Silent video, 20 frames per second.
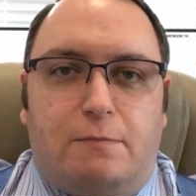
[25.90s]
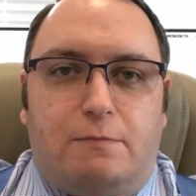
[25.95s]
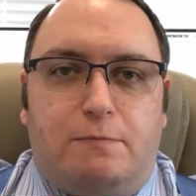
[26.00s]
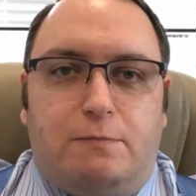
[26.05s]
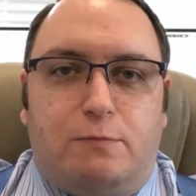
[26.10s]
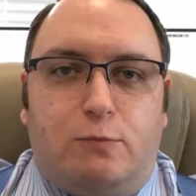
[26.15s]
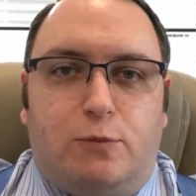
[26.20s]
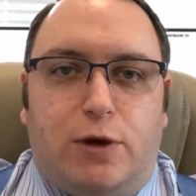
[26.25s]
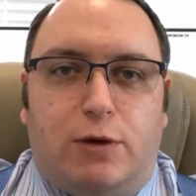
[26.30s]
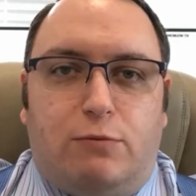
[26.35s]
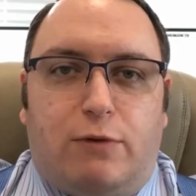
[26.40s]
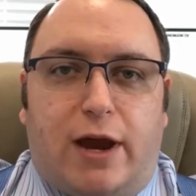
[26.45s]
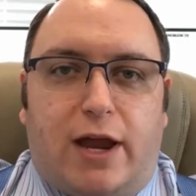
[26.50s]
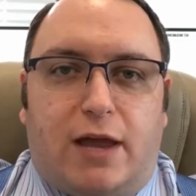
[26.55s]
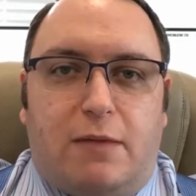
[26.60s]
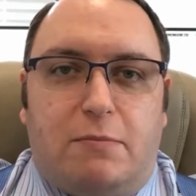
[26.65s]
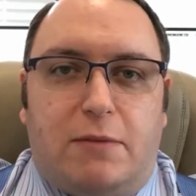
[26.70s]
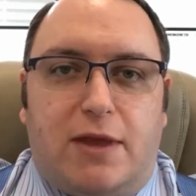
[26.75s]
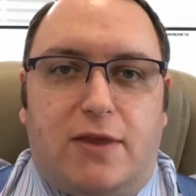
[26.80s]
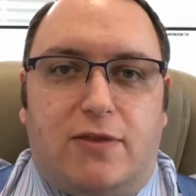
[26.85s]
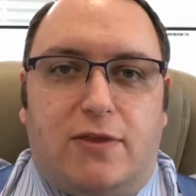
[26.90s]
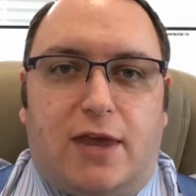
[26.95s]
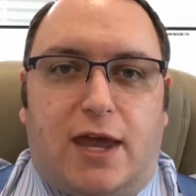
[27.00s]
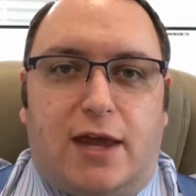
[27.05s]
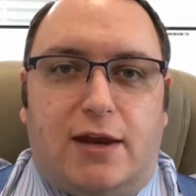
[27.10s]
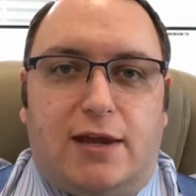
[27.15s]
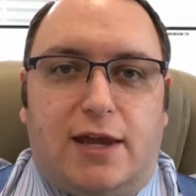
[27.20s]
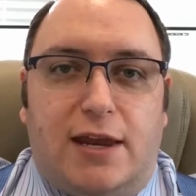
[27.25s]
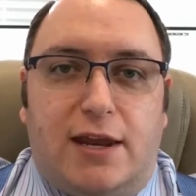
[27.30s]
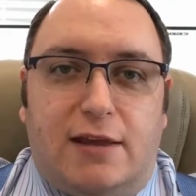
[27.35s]
We recommend
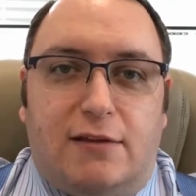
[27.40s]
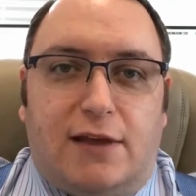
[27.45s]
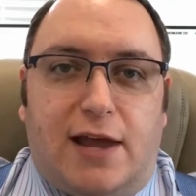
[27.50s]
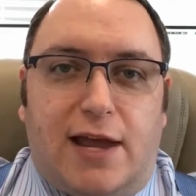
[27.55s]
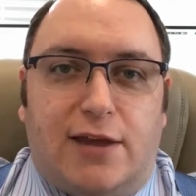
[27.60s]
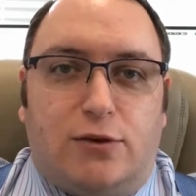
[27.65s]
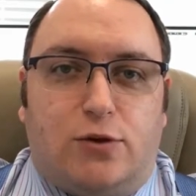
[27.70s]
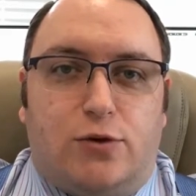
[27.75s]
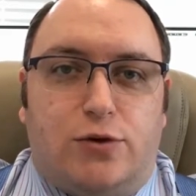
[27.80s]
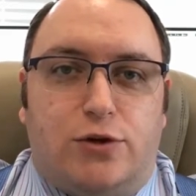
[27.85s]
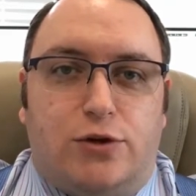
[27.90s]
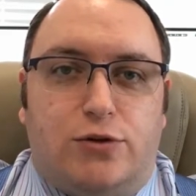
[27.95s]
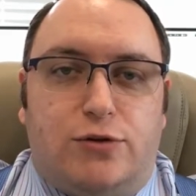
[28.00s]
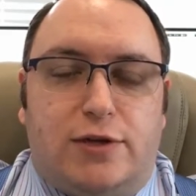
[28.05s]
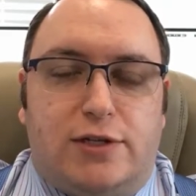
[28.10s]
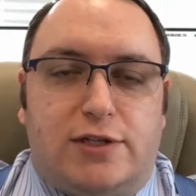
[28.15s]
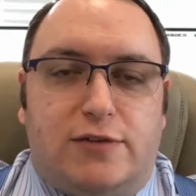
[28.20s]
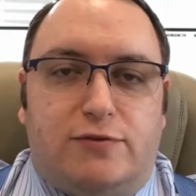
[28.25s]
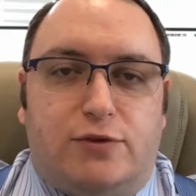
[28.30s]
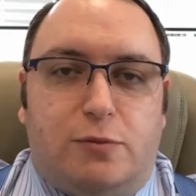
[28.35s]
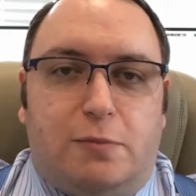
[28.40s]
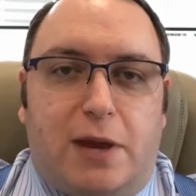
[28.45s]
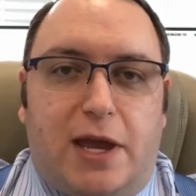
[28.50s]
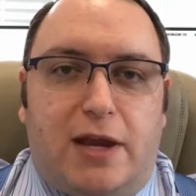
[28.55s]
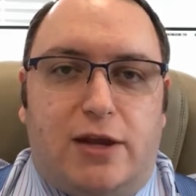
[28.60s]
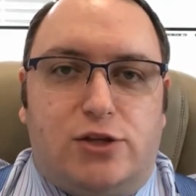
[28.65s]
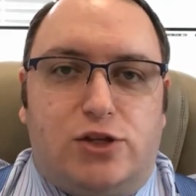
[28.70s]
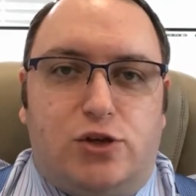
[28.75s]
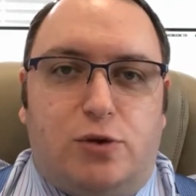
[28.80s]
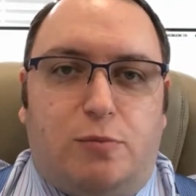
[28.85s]
that any landlord do this. If you're
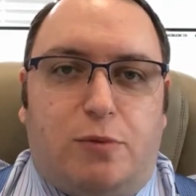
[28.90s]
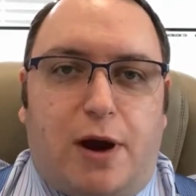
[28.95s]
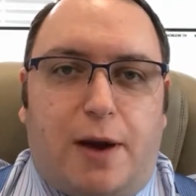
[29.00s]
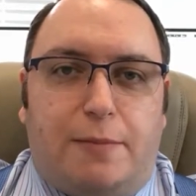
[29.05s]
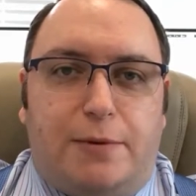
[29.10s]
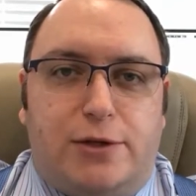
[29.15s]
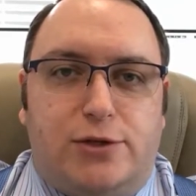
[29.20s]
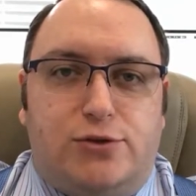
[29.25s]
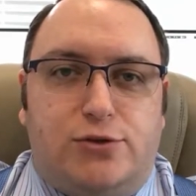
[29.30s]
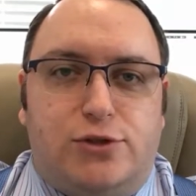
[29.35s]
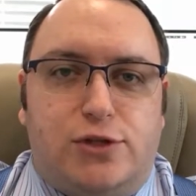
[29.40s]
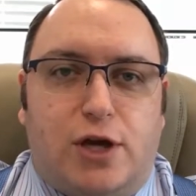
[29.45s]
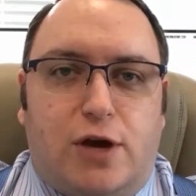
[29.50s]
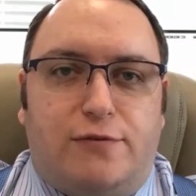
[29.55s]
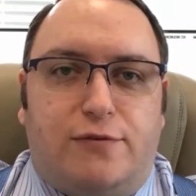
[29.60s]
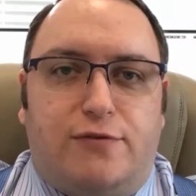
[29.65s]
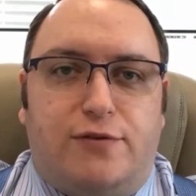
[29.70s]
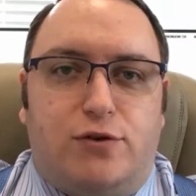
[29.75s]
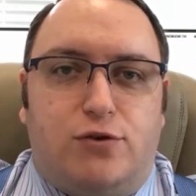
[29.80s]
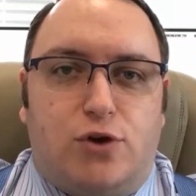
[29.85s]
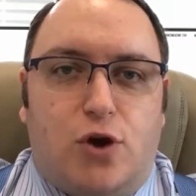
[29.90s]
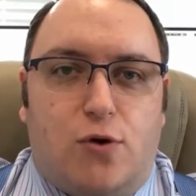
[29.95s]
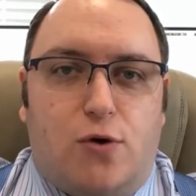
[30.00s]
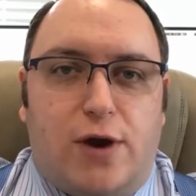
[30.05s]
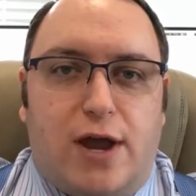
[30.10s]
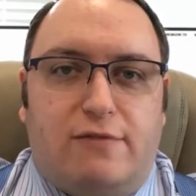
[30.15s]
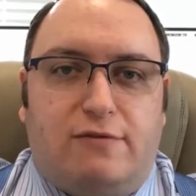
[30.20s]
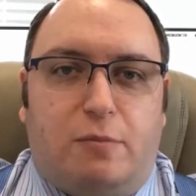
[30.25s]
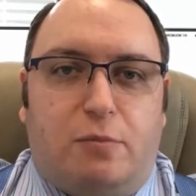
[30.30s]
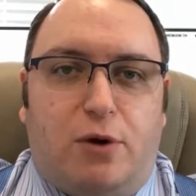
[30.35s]
managing your properties yourself, if you don't
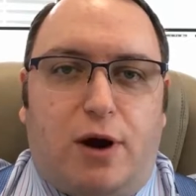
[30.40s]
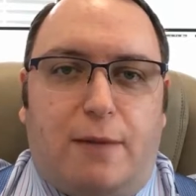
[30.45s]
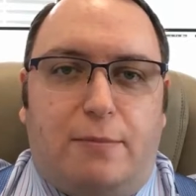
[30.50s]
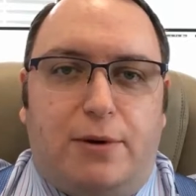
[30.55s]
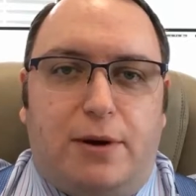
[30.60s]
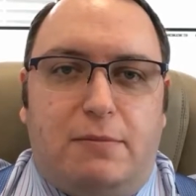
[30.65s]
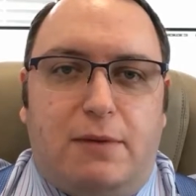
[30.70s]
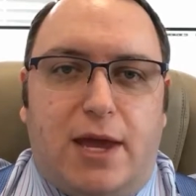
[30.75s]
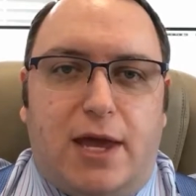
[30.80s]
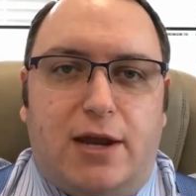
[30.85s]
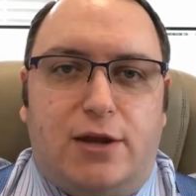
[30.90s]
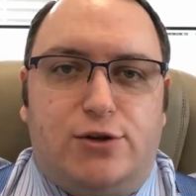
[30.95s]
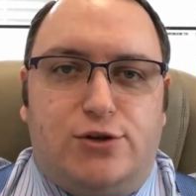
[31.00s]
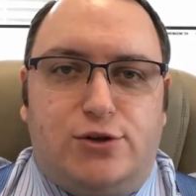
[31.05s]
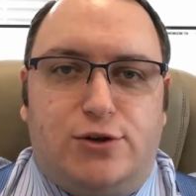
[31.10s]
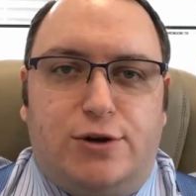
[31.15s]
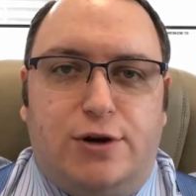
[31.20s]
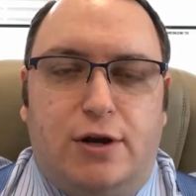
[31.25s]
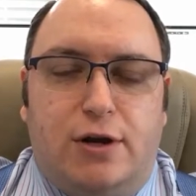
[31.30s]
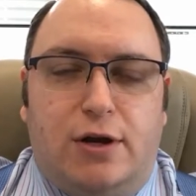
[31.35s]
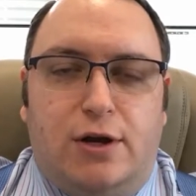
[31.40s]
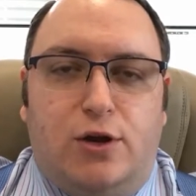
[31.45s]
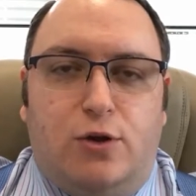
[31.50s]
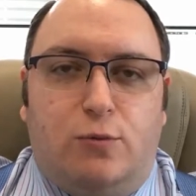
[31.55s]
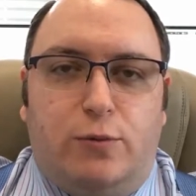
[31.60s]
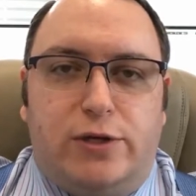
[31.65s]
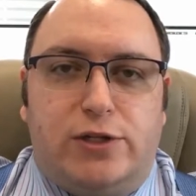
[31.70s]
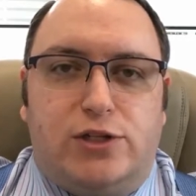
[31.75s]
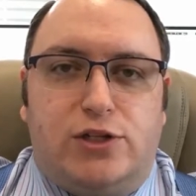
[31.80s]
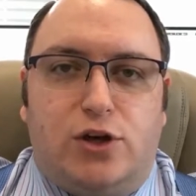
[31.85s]
have a property manager,
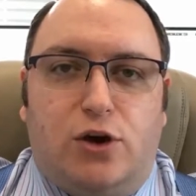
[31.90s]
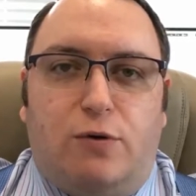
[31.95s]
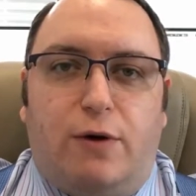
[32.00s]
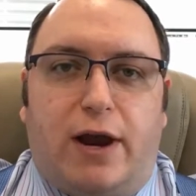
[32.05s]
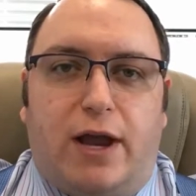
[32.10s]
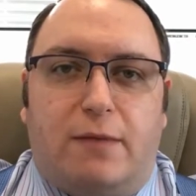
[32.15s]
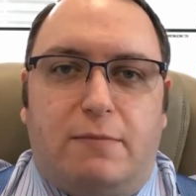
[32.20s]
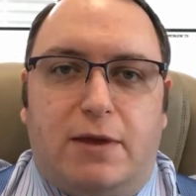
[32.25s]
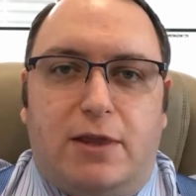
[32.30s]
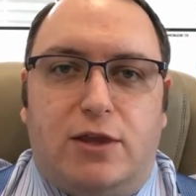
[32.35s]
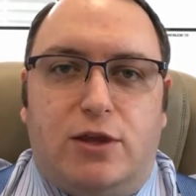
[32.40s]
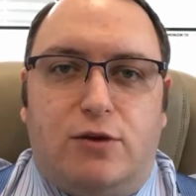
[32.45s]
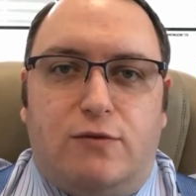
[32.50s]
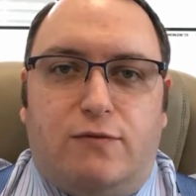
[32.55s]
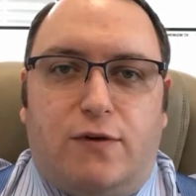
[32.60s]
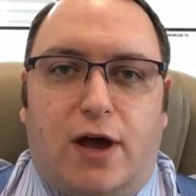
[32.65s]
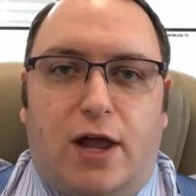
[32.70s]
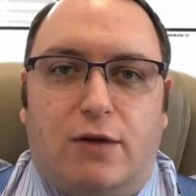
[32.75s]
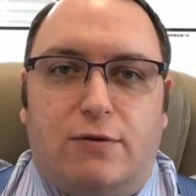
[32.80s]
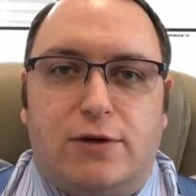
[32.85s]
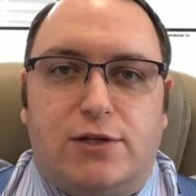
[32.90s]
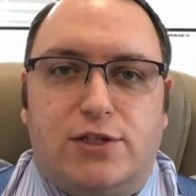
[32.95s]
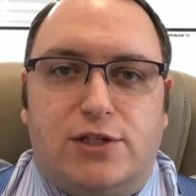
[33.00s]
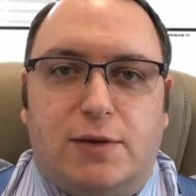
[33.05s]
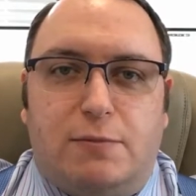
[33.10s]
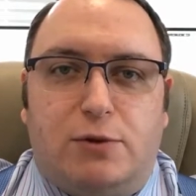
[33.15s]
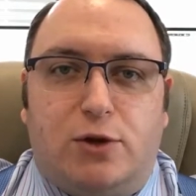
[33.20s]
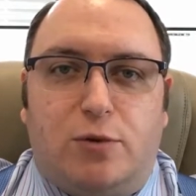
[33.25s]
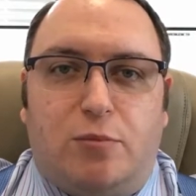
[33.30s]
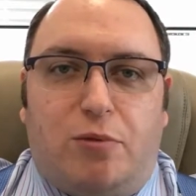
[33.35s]
we still recommend that you follow a
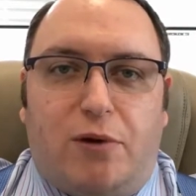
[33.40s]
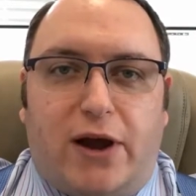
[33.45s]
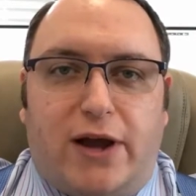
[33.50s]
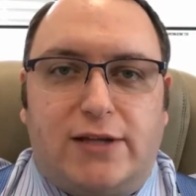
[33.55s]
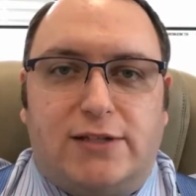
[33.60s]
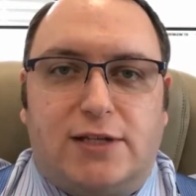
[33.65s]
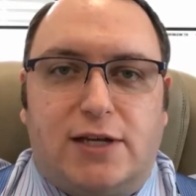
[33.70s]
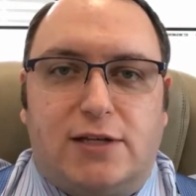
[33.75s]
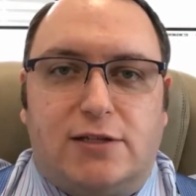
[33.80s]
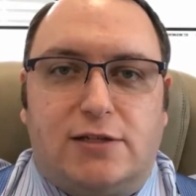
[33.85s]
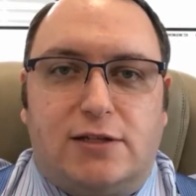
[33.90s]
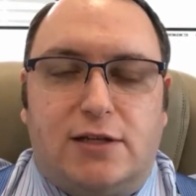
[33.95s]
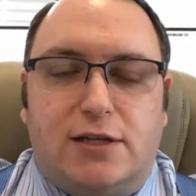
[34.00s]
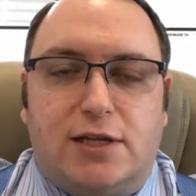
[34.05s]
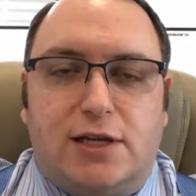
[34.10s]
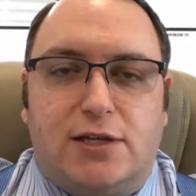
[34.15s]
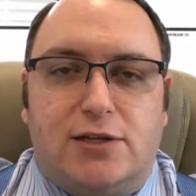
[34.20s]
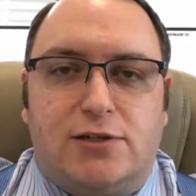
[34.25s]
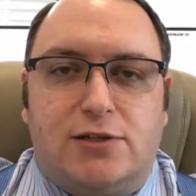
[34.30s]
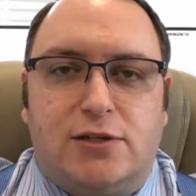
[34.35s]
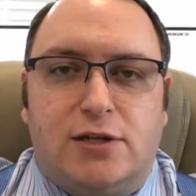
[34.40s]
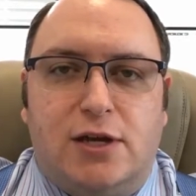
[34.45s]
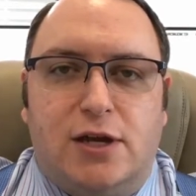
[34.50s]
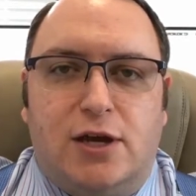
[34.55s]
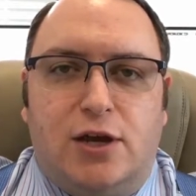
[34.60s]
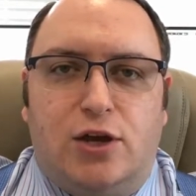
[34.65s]
similar process to this.